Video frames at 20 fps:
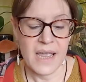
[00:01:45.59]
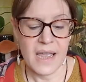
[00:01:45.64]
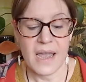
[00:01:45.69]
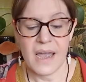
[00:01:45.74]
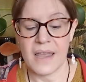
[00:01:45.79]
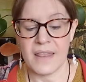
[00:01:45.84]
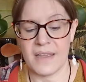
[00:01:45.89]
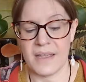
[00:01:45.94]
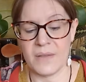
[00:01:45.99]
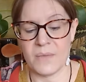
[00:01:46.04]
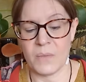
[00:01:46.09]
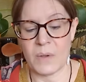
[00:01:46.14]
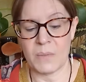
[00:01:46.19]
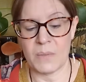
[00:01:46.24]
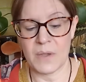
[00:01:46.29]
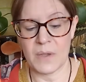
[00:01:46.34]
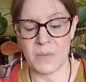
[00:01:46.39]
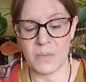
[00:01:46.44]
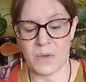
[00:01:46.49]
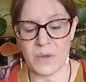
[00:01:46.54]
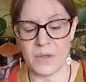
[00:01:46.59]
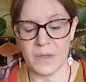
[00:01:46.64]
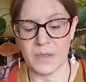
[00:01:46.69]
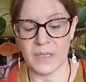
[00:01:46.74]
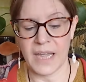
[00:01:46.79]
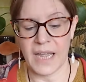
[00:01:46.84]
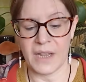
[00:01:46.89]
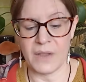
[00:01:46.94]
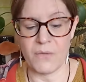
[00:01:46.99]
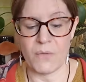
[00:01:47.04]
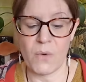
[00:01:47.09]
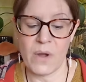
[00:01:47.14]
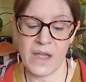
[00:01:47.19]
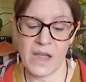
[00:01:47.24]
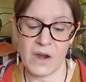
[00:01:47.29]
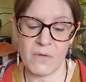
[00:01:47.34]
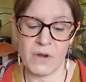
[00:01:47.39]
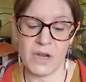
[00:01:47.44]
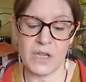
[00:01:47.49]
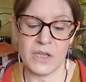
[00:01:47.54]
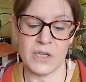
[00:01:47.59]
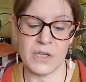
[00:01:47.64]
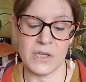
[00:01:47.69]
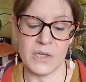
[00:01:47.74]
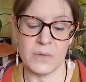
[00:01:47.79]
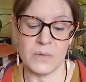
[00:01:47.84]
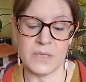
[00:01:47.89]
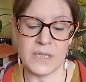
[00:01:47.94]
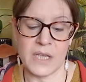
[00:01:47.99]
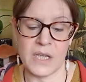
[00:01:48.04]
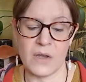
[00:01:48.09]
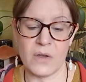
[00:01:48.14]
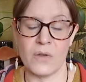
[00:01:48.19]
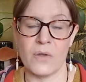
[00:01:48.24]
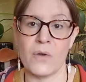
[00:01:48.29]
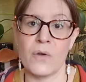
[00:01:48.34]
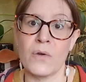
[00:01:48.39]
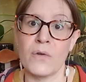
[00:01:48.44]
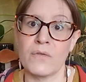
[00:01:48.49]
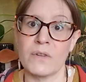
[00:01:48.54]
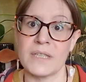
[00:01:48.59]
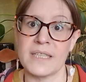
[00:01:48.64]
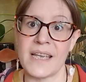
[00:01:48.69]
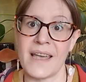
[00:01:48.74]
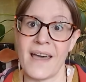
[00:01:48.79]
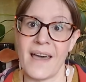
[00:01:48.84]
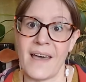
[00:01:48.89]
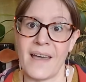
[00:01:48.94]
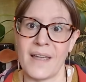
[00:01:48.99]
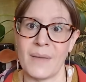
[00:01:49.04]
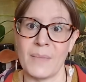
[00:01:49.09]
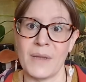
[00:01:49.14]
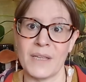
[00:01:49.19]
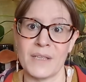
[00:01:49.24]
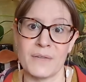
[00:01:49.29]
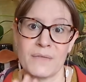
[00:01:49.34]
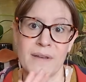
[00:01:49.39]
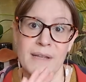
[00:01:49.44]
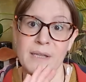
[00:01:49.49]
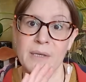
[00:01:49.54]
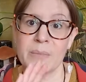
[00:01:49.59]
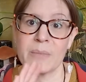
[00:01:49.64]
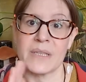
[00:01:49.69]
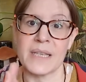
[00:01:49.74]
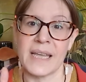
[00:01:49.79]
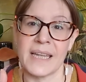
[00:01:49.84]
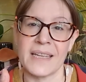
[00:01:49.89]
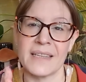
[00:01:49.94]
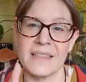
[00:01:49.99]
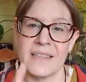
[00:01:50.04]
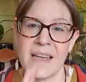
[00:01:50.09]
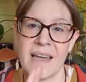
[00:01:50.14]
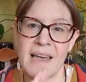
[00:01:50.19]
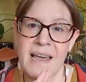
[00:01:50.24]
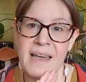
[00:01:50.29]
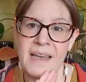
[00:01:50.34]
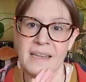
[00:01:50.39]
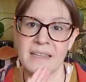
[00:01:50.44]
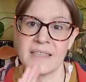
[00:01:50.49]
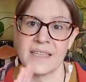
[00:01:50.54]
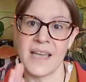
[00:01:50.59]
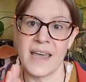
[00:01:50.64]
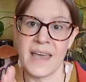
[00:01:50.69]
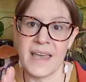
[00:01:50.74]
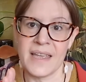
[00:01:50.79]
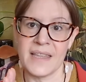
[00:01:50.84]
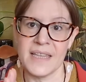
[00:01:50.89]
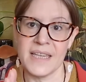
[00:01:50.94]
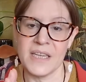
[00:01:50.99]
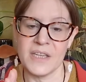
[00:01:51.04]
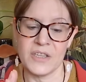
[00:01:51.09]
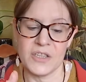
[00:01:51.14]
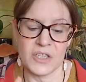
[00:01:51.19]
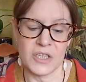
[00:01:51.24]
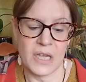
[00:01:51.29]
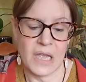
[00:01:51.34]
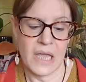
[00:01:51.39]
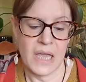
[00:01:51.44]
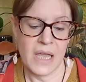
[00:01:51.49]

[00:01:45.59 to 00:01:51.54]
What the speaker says: And then when people kind of wear it and use it over time, it develops like a dark tarnish